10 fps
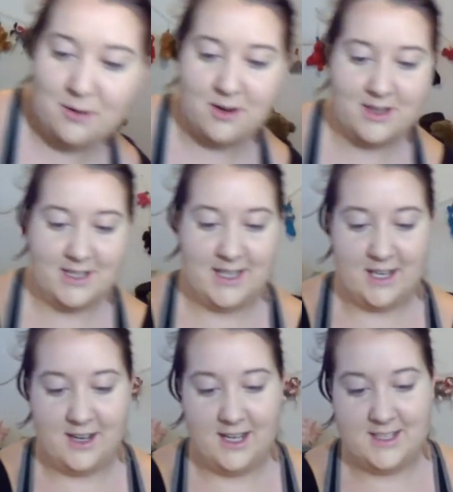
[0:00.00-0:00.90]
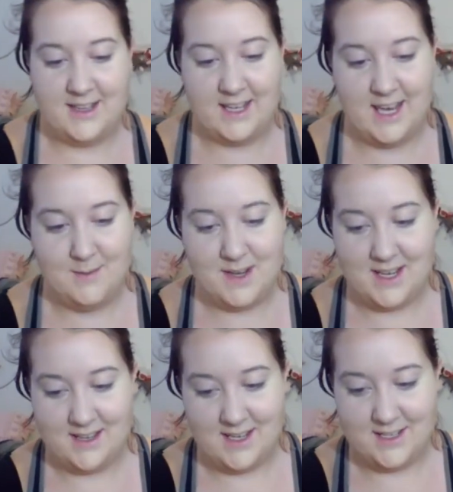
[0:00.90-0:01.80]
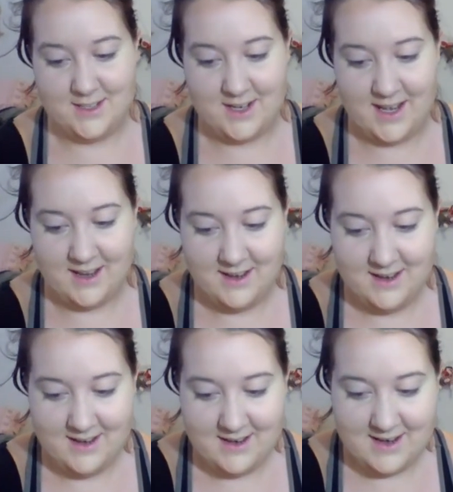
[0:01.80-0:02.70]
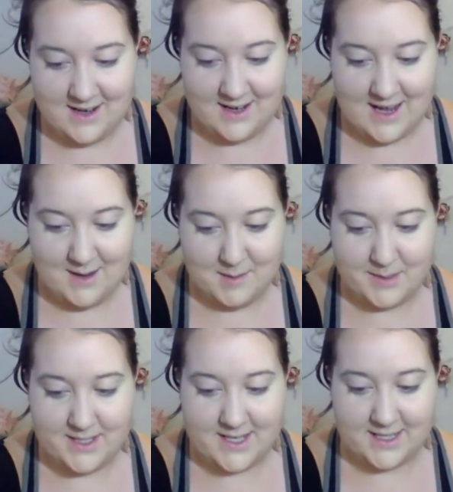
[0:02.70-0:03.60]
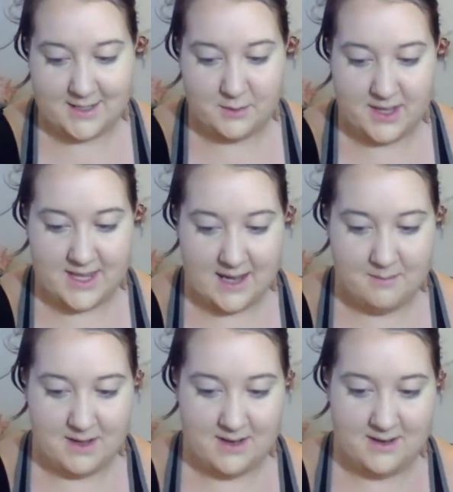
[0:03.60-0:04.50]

ordered these earrings and they came in yesterday, and I'm obsessed with them.